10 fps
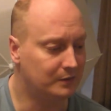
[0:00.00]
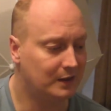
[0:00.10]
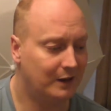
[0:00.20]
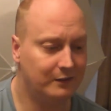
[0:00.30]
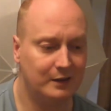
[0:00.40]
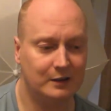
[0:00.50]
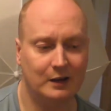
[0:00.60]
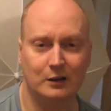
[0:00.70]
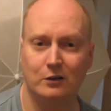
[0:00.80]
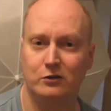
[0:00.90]
Having a
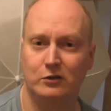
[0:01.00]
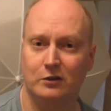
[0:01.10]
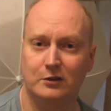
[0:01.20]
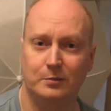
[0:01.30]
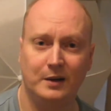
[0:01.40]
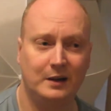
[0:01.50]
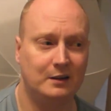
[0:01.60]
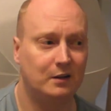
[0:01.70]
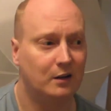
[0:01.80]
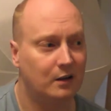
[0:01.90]
low shutter
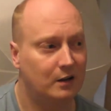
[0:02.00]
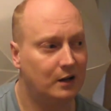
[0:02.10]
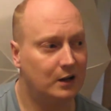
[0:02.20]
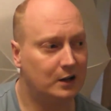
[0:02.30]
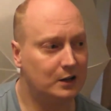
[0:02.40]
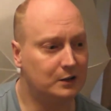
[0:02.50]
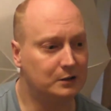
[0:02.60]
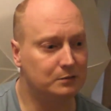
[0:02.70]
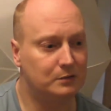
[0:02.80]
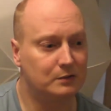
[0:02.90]
speed
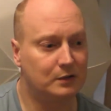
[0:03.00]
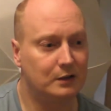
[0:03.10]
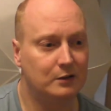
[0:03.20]
in